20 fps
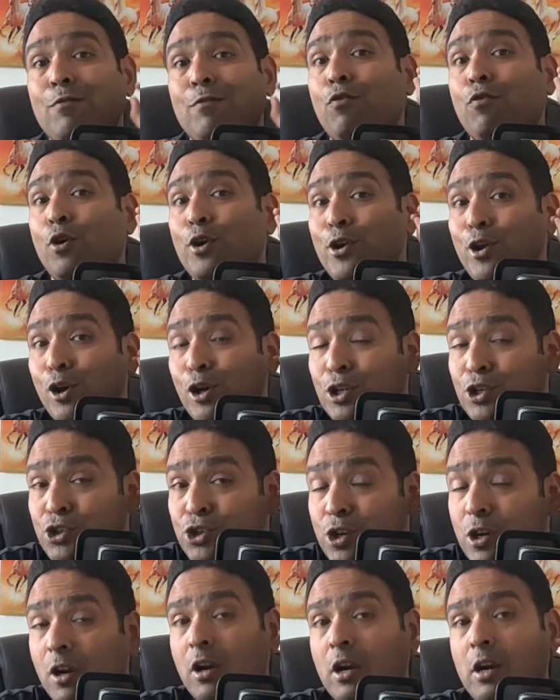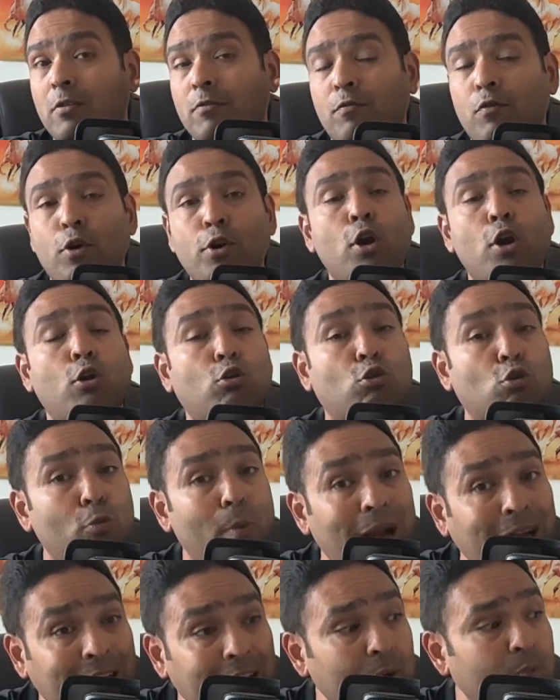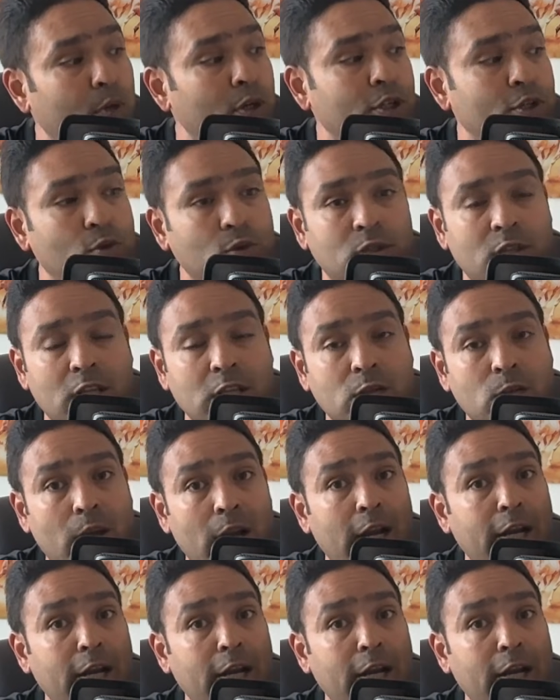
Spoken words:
for your children, for your romantic pursuits as well.